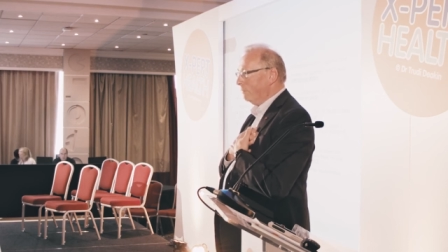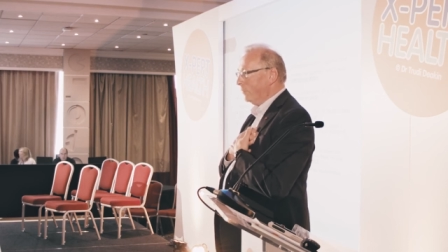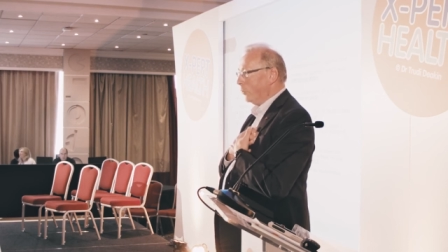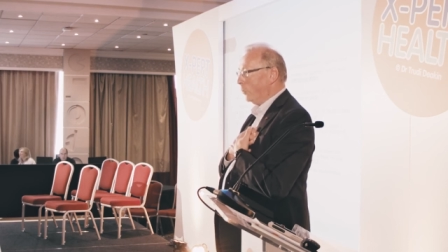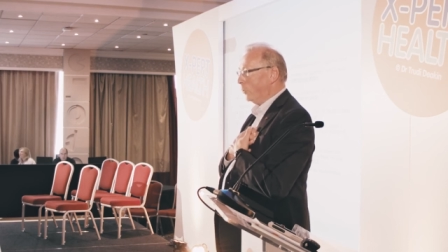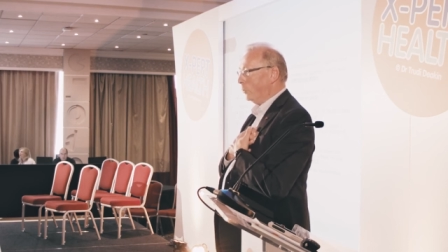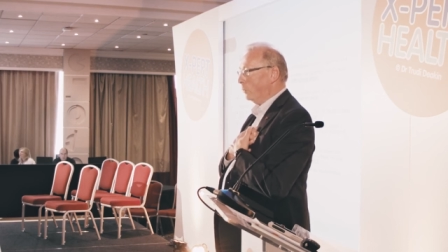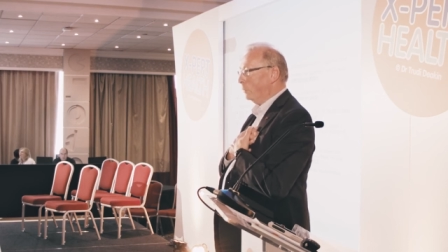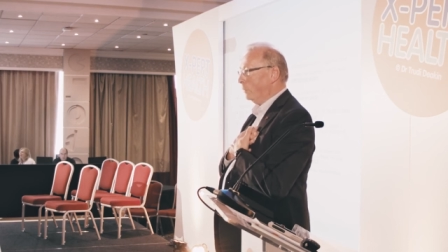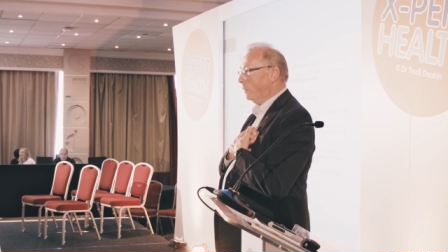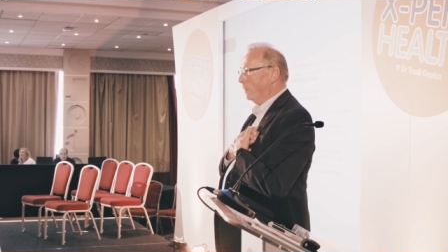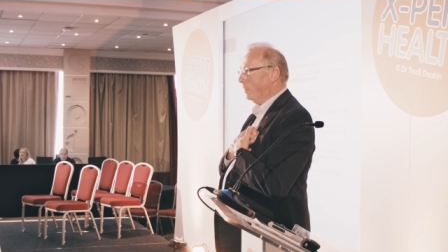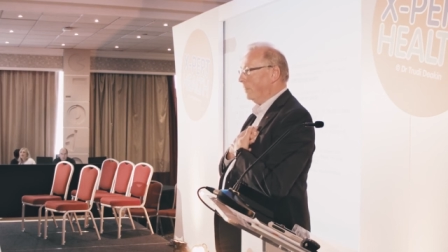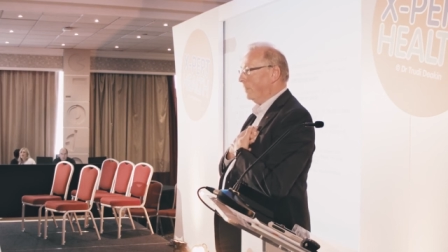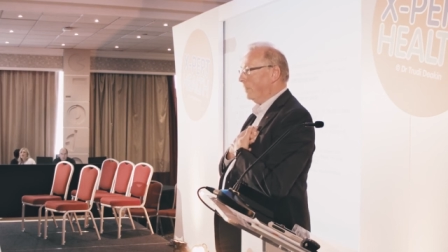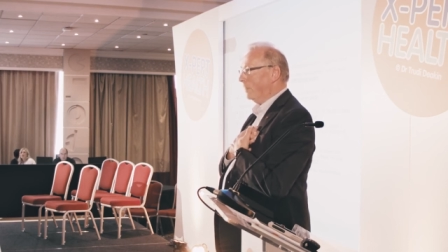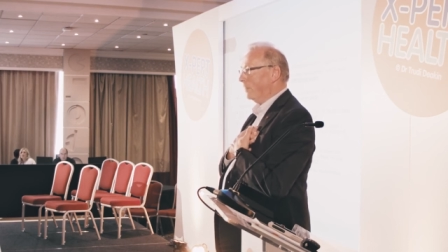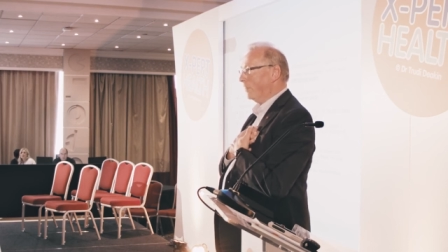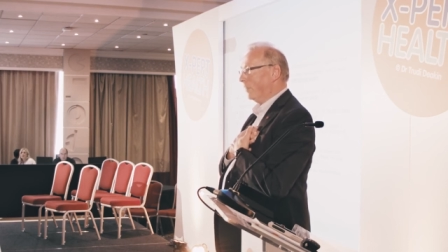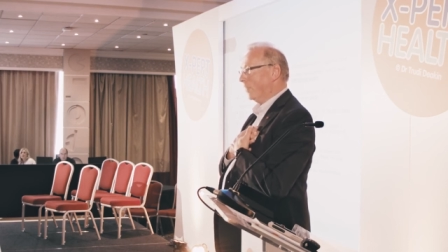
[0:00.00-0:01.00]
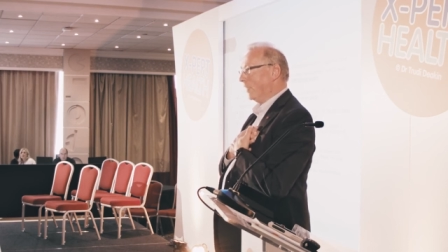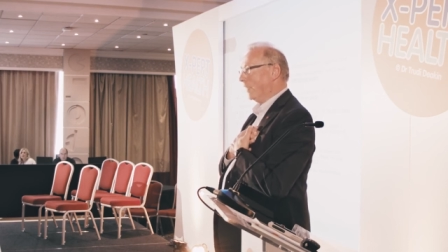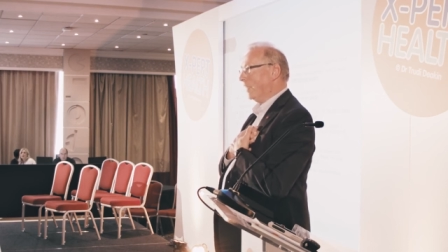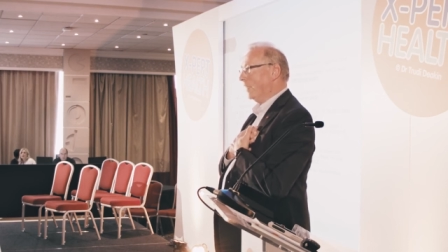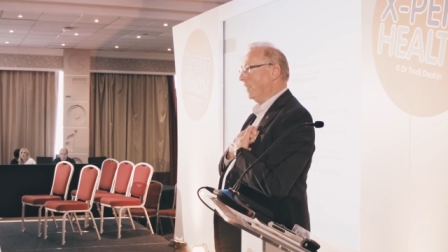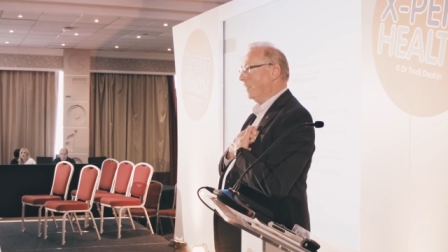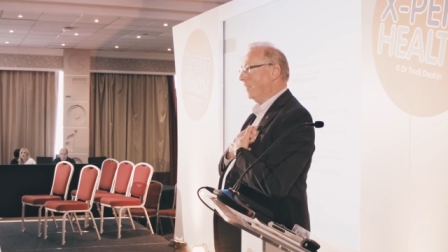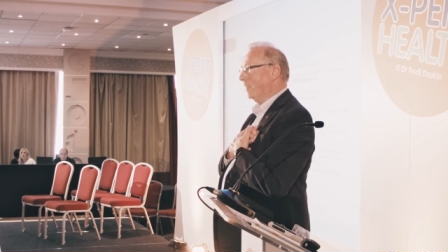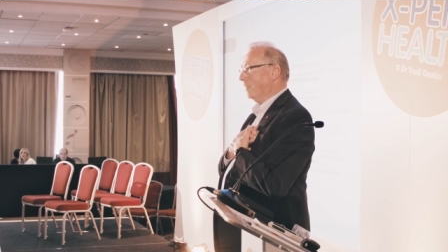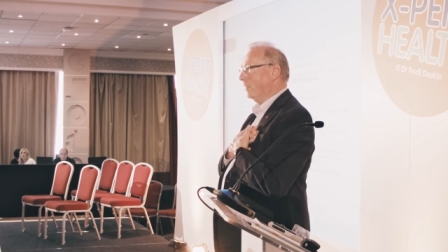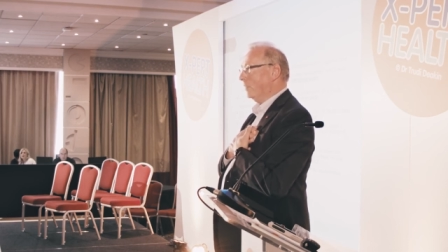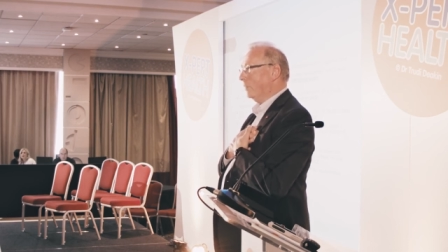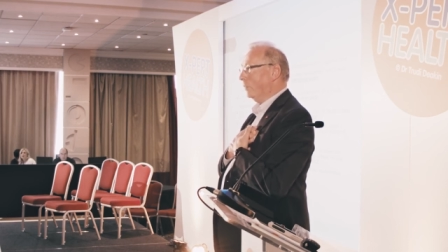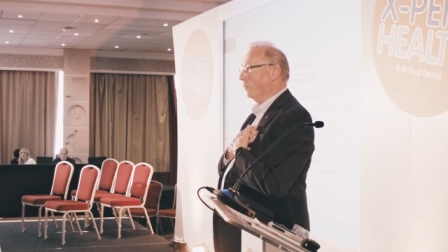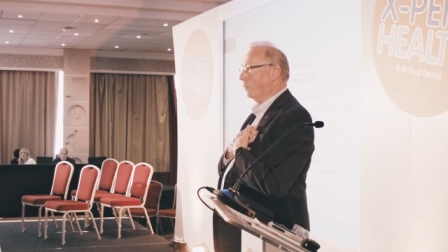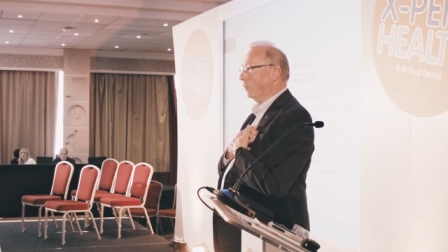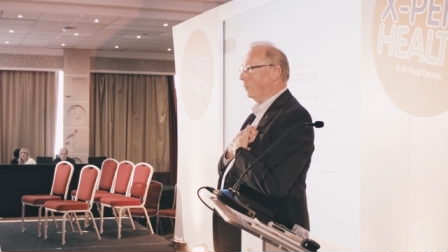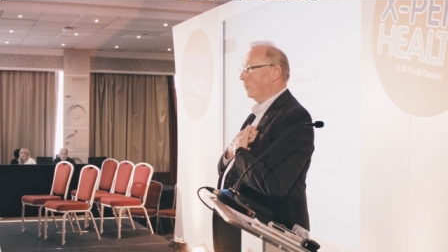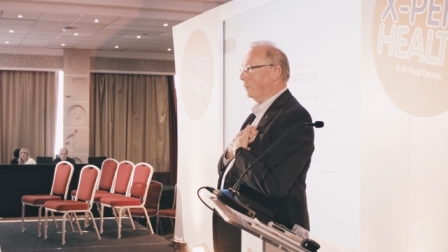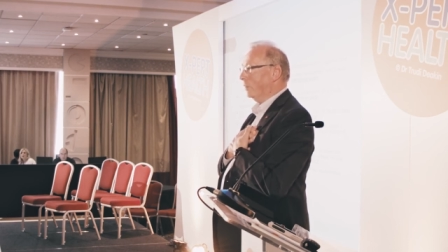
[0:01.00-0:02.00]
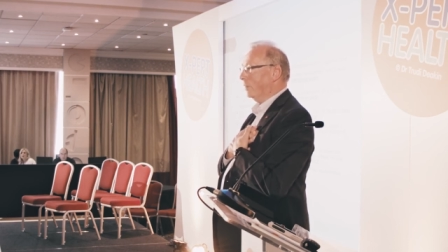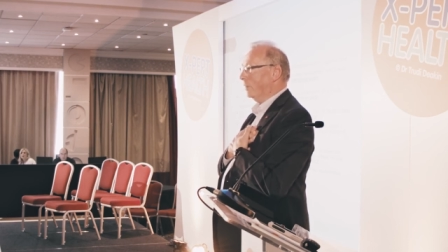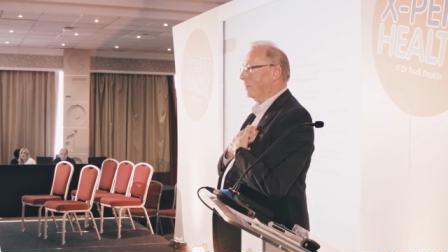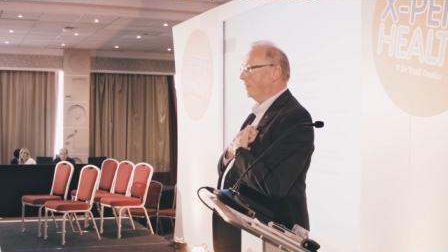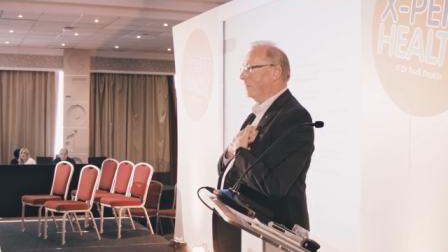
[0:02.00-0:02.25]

two, three, four,